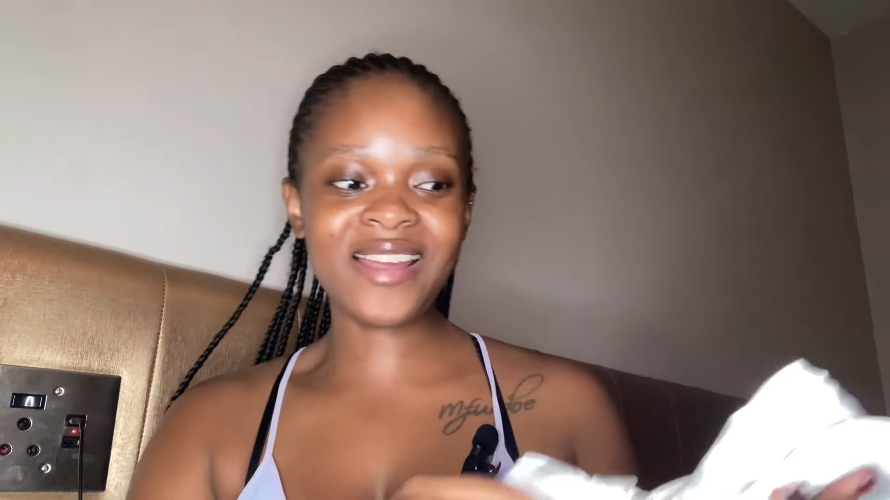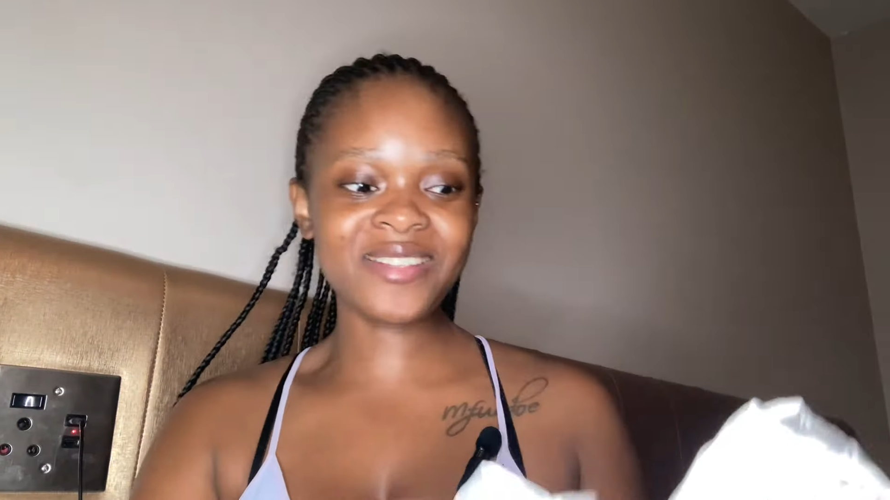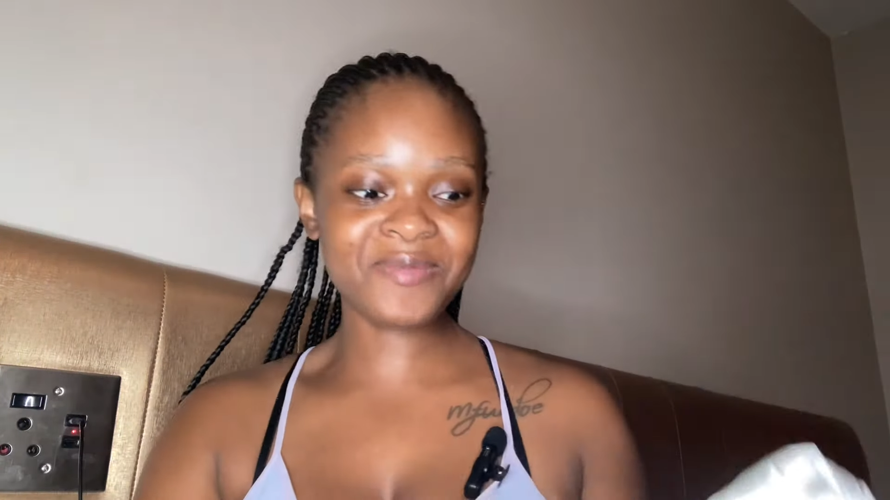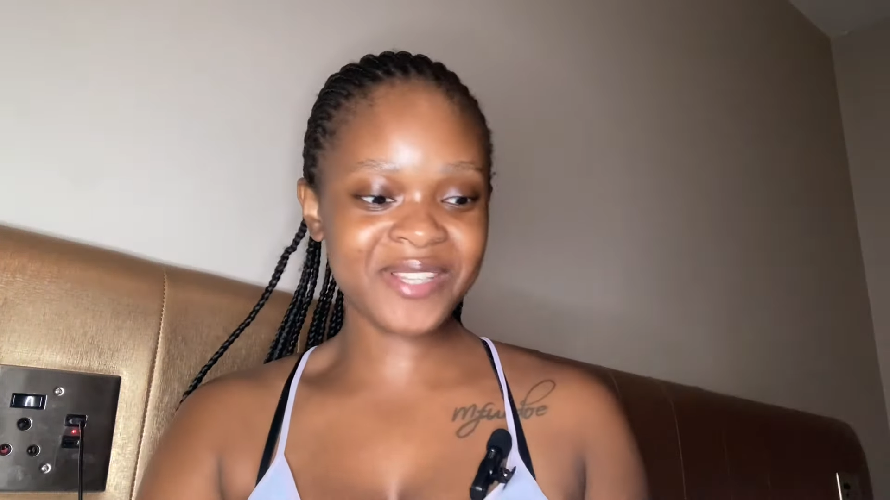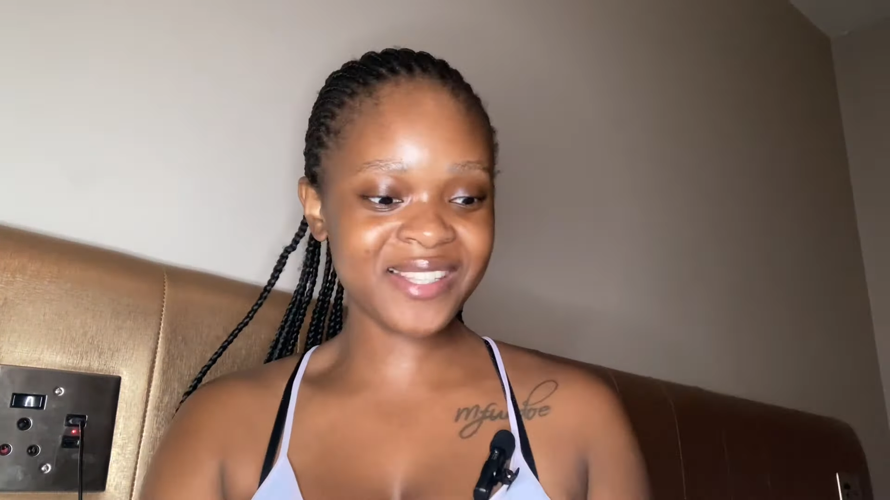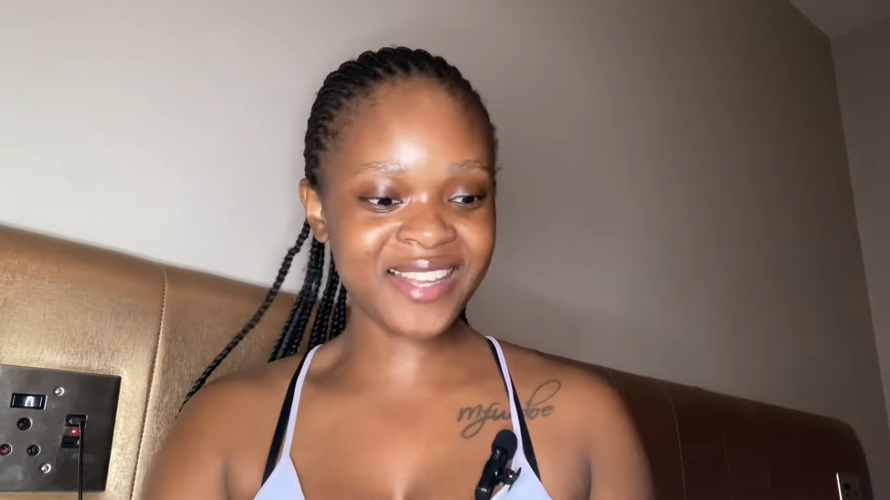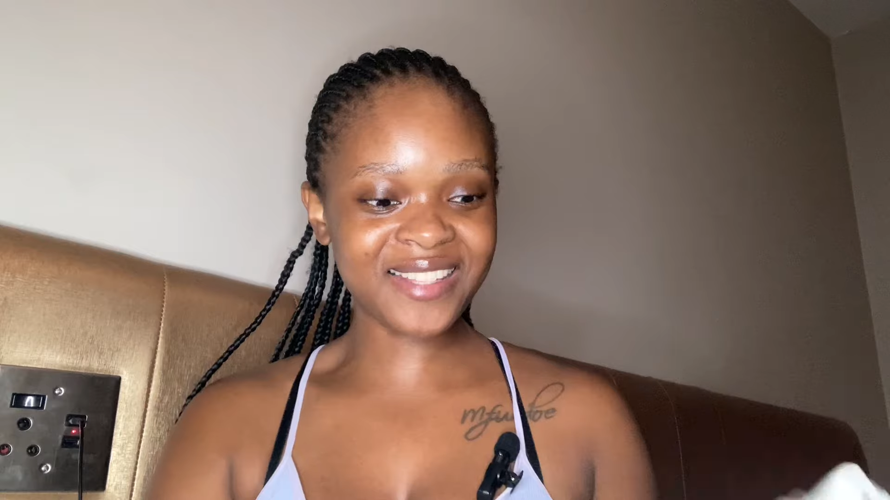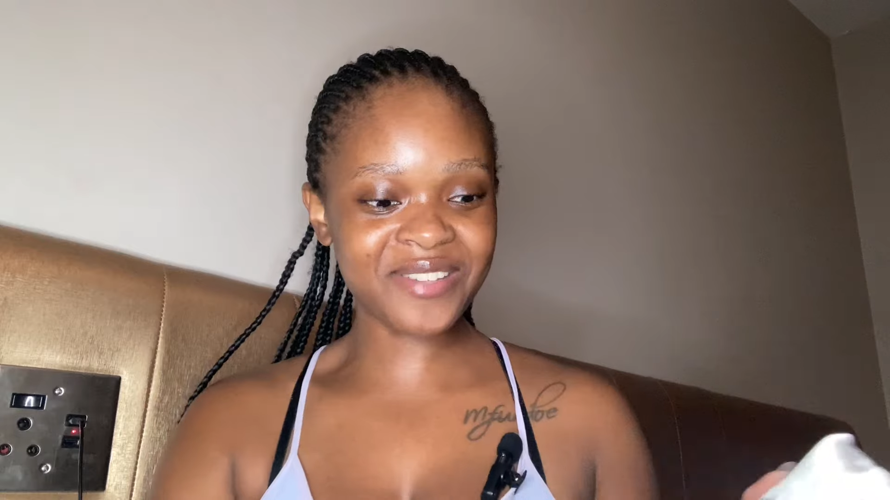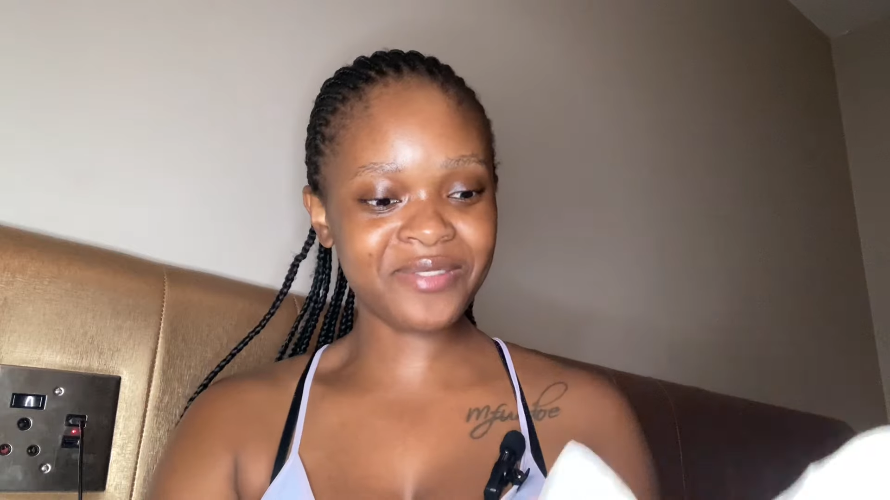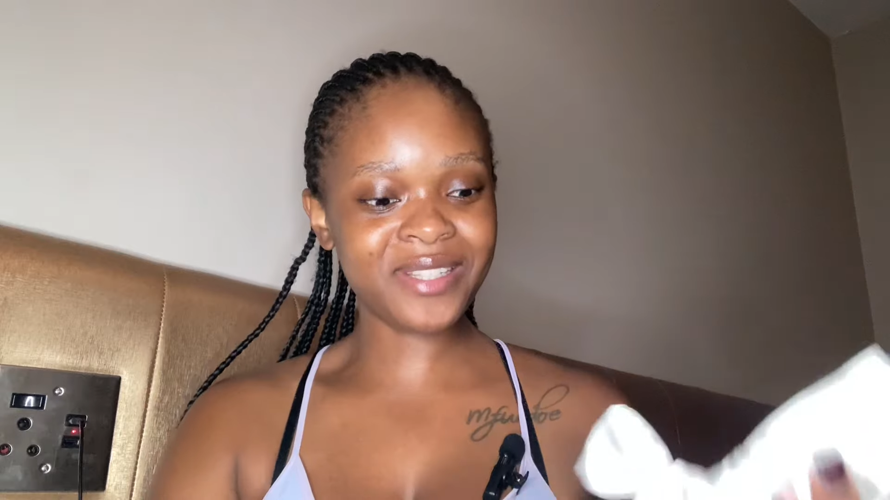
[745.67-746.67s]
Guys, I'm so
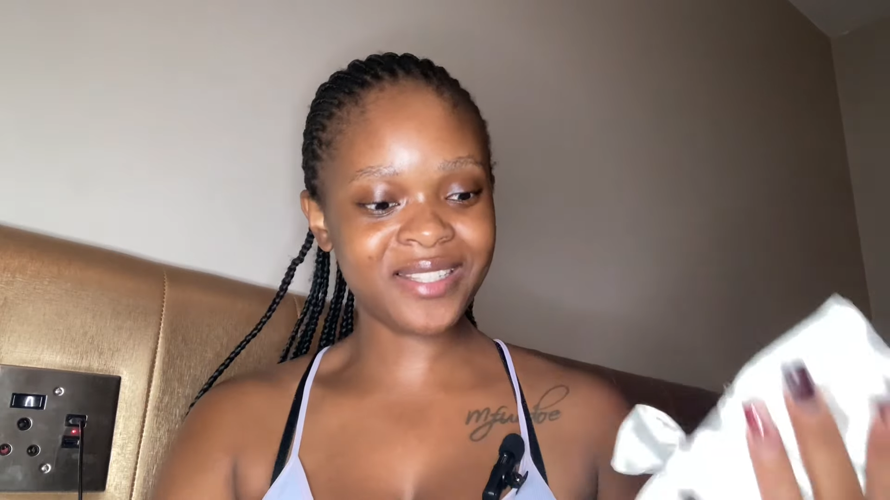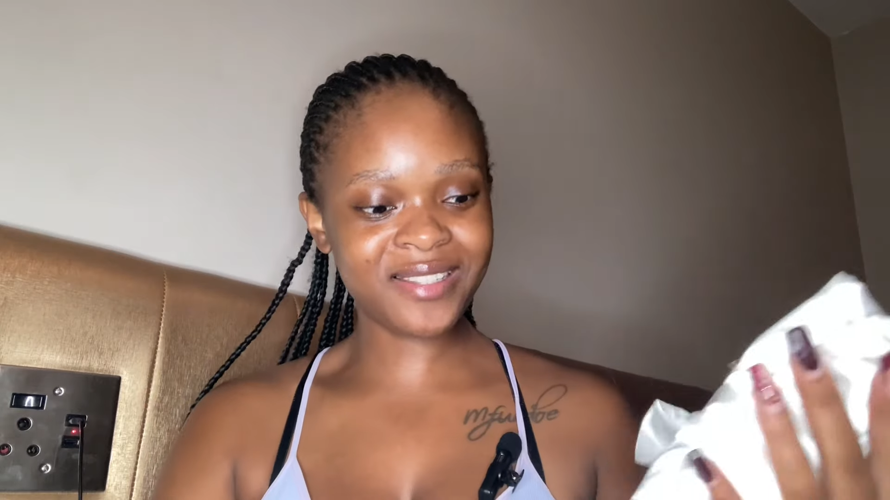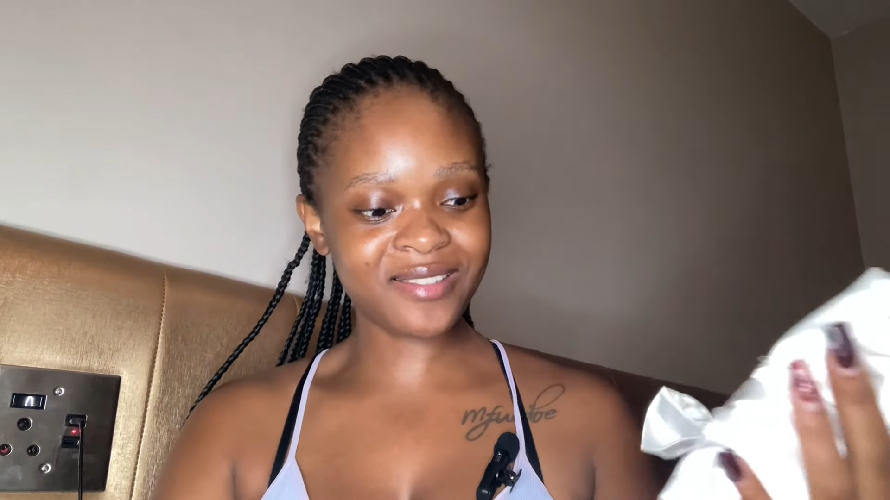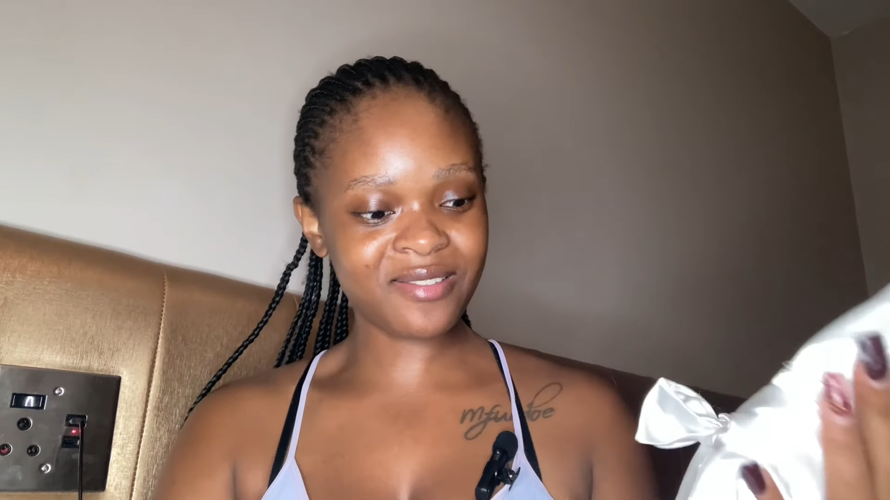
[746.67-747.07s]
excited for this.